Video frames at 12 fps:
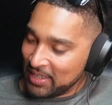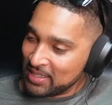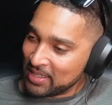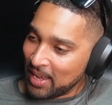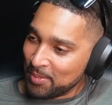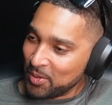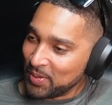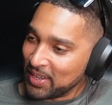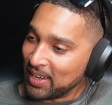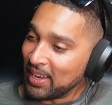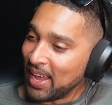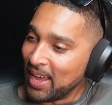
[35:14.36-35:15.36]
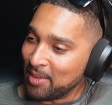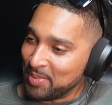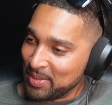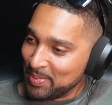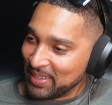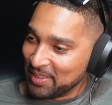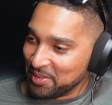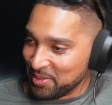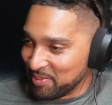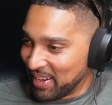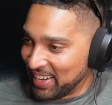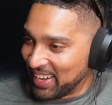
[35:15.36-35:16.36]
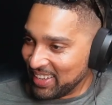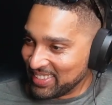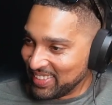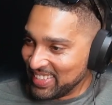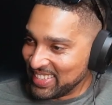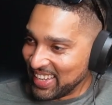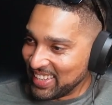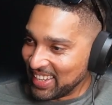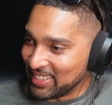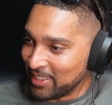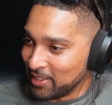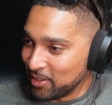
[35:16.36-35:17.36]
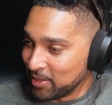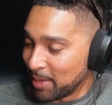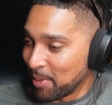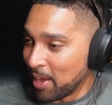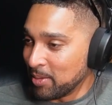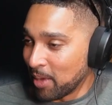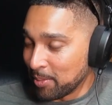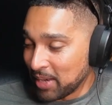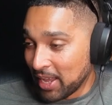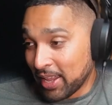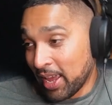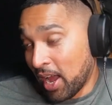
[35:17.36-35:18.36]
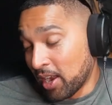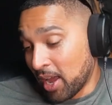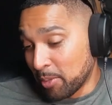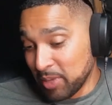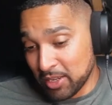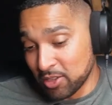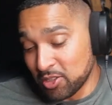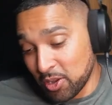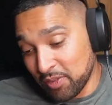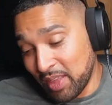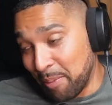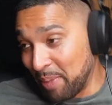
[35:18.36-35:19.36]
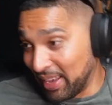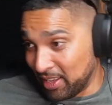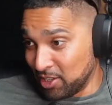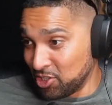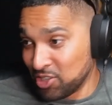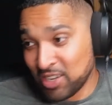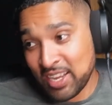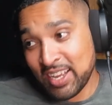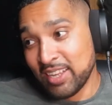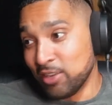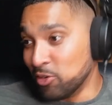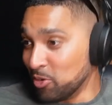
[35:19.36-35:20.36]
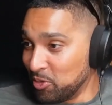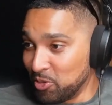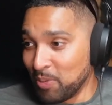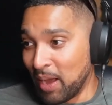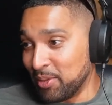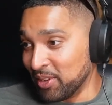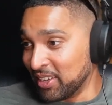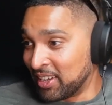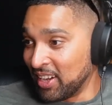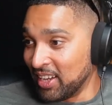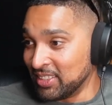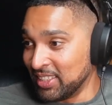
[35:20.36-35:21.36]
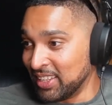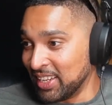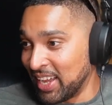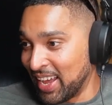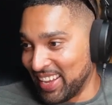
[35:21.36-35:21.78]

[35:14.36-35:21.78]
time you're one of the lighter people in the room right now. So he's saying that to you. You might be like, they hunt albinos, so if they're peckish, you might be on the cards, innit? Like,